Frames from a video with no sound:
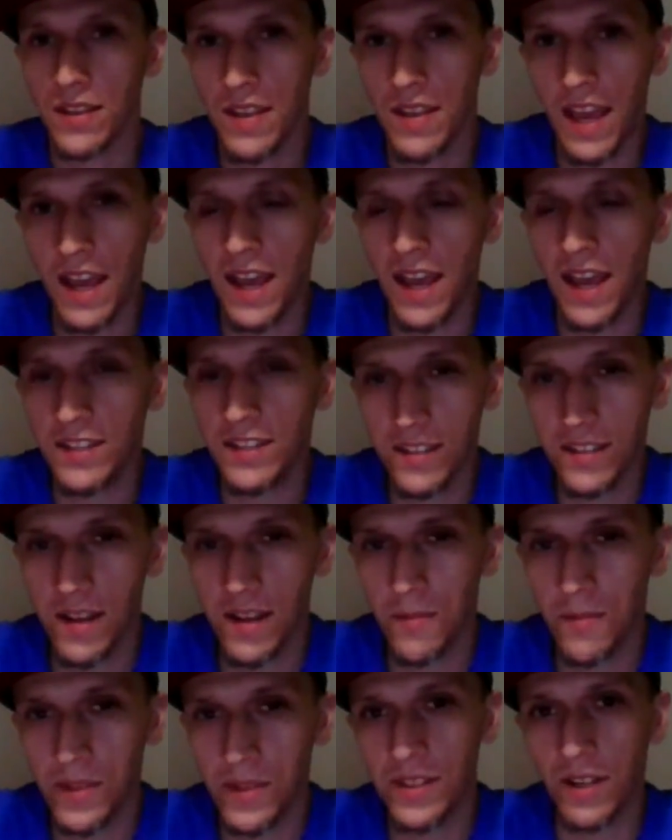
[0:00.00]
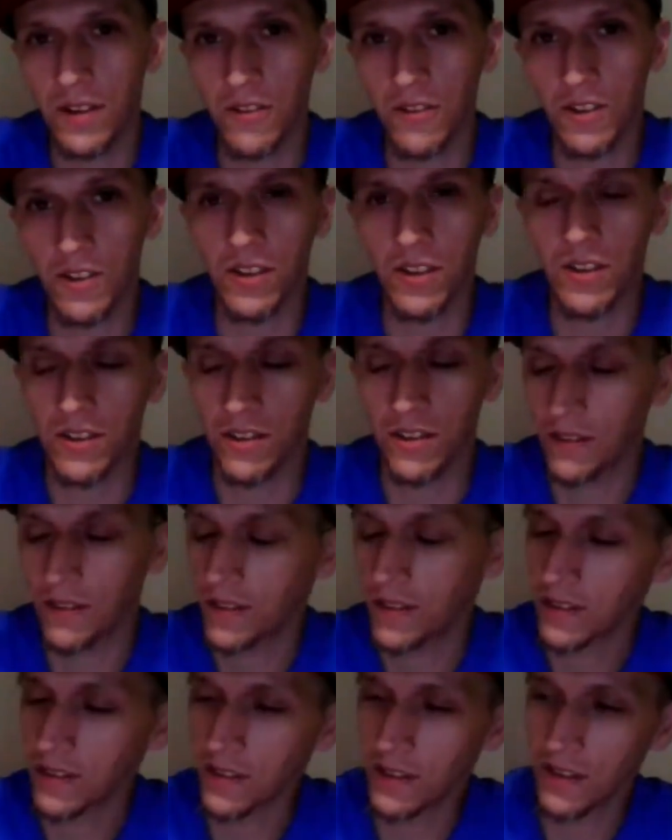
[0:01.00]
That cemetery,
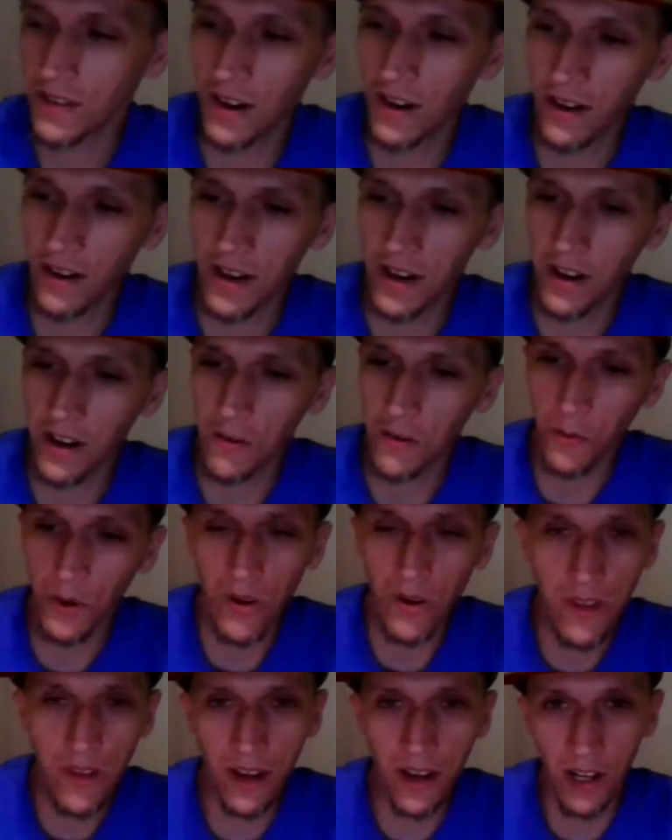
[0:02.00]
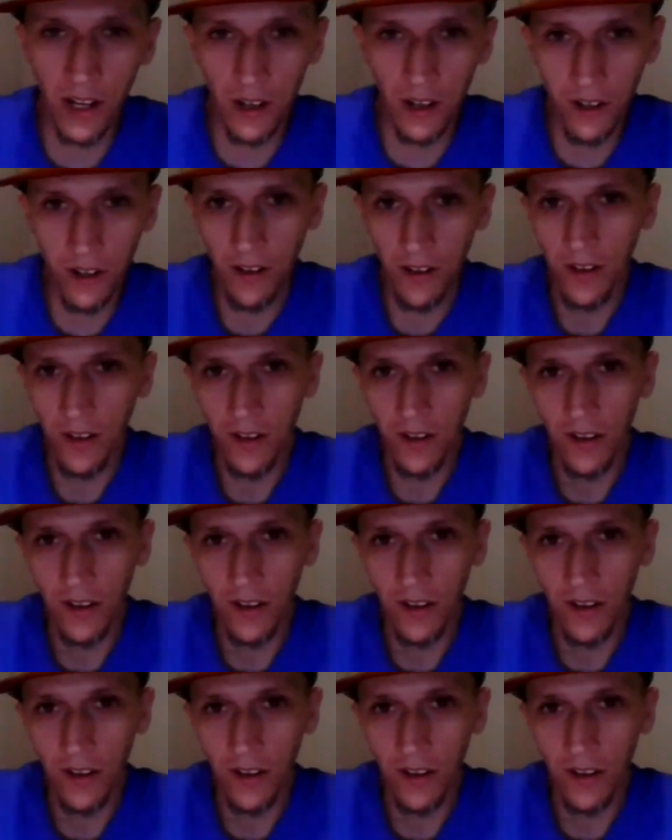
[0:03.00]
right? We're there.